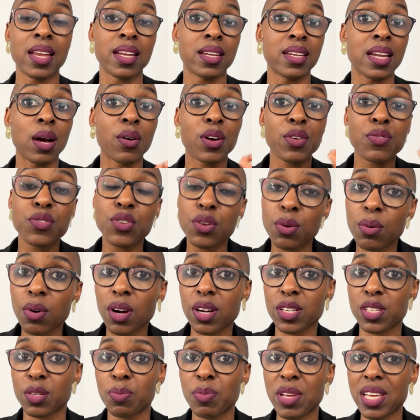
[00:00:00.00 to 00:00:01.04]
Now, if you are
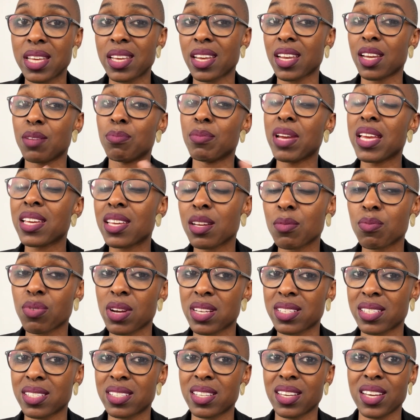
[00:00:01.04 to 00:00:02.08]
speaking and making
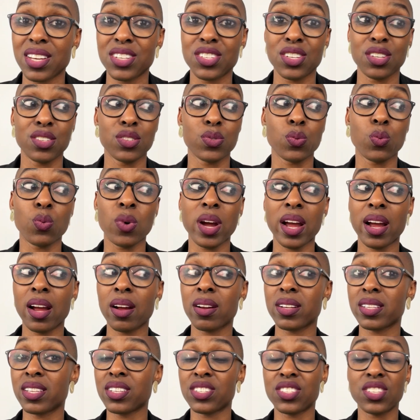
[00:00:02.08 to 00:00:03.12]
presentations
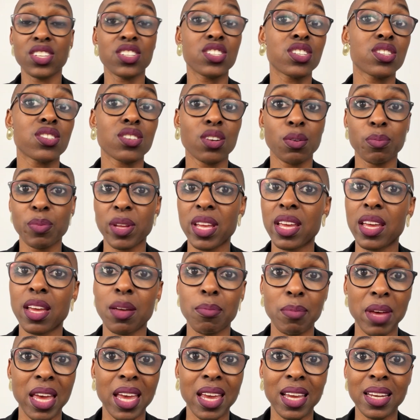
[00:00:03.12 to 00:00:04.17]
where decisions are being
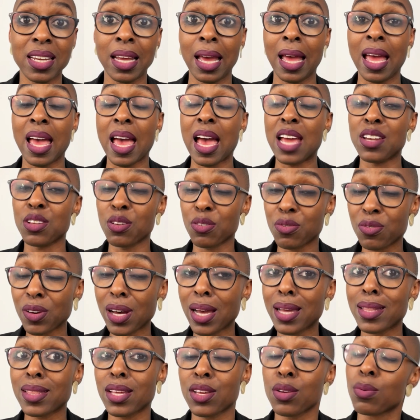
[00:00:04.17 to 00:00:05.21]
made and you
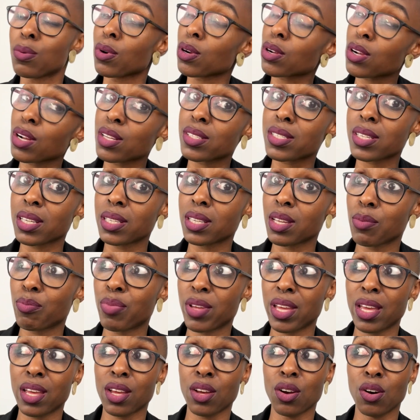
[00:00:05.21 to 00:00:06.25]
find that you are constantly
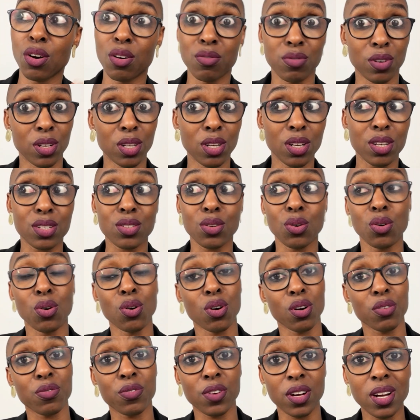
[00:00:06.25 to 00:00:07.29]
being overlooked
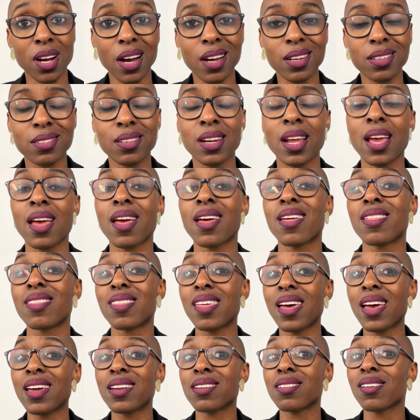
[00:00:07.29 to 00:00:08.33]
or forgotten,
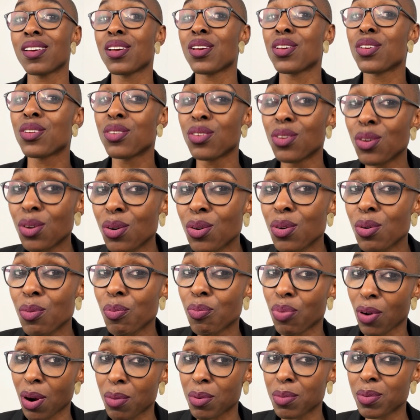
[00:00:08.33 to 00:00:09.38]
then you
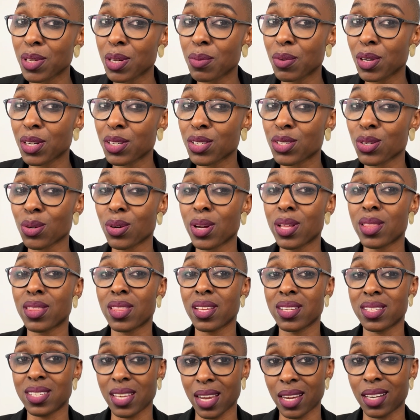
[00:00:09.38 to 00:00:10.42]
probably want to join
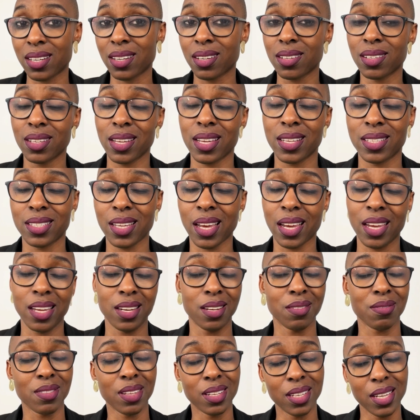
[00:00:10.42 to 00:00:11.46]
the technical
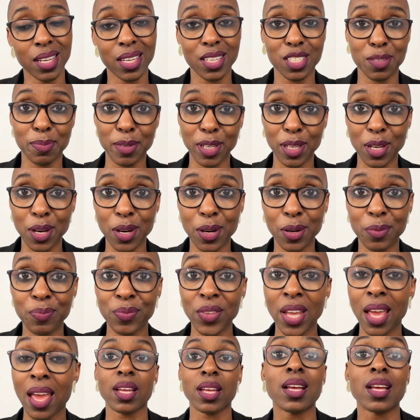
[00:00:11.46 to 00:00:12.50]
executive. The link is below.
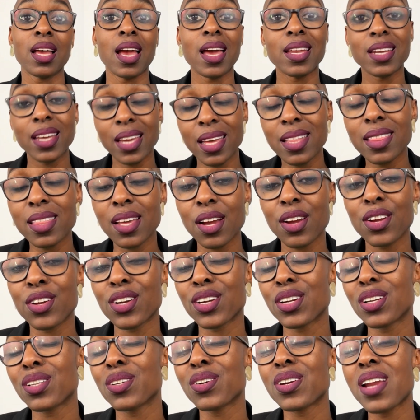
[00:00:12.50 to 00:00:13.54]
And in there, you're
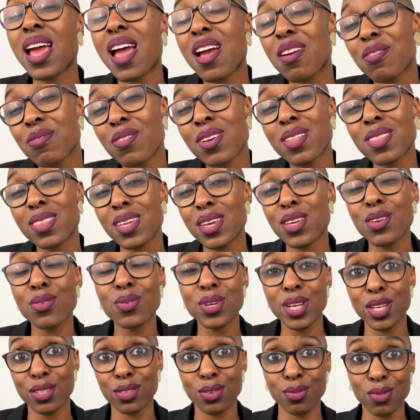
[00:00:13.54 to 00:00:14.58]
going to learn everything you
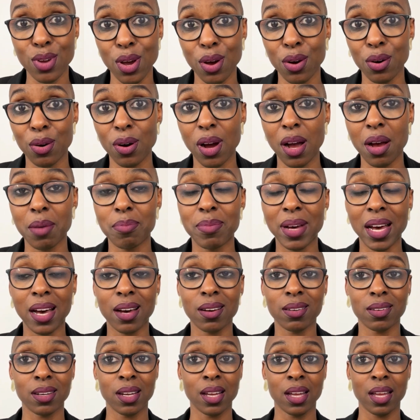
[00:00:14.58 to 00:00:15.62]
need to know
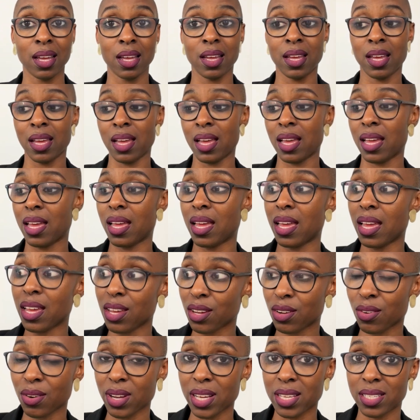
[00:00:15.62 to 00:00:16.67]
about
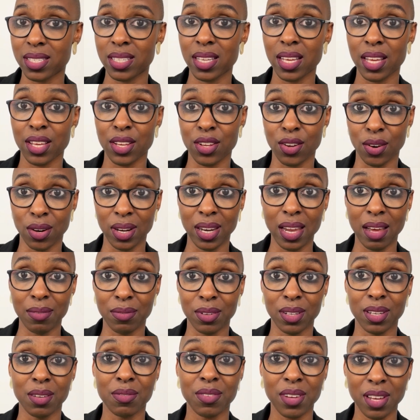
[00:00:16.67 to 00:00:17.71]
increasing your
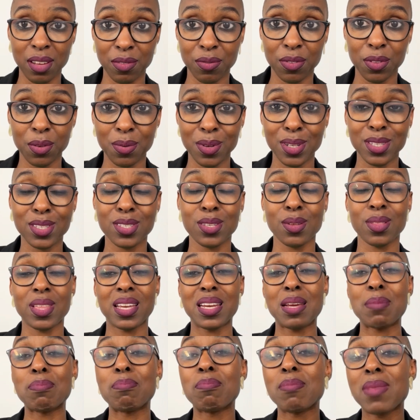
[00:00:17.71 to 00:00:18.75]
level of influence so that
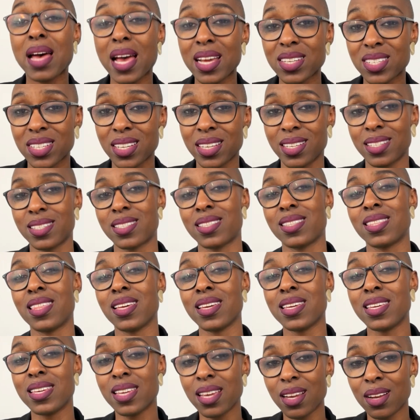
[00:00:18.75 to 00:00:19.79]
it matches the
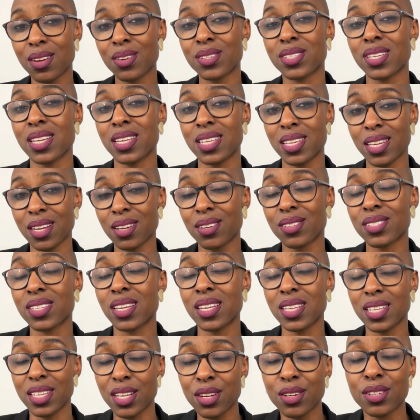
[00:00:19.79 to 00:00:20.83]
years and years
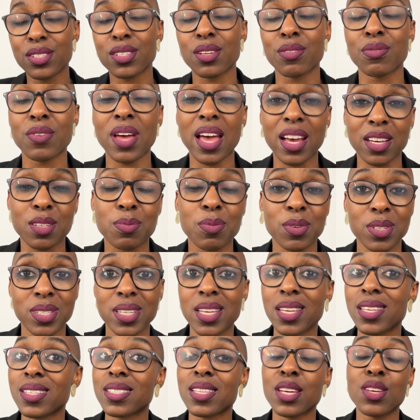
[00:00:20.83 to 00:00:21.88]
and years of
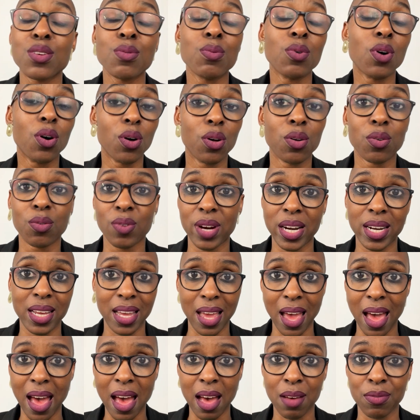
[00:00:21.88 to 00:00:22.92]
expertise that you already
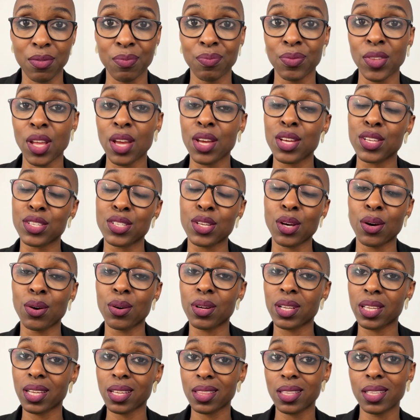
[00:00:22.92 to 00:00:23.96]
have. So
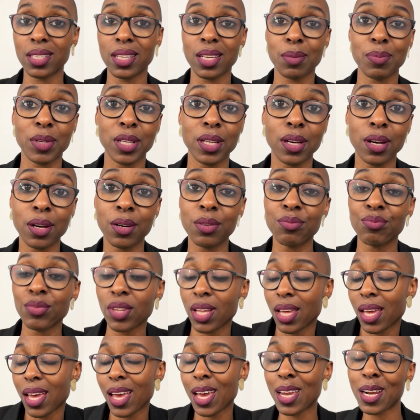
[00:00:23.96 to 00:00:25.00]
click the link below,
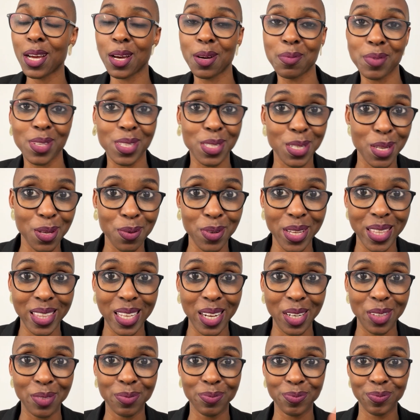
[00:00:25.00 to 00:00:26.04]
and I hope to see you in
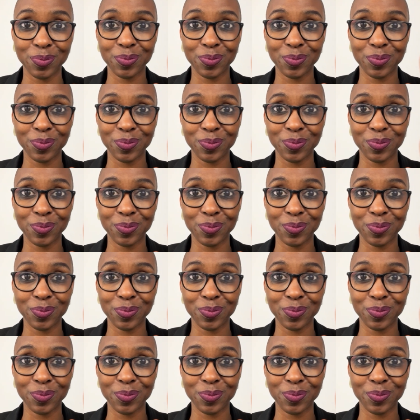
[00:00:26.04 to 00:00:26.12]
there.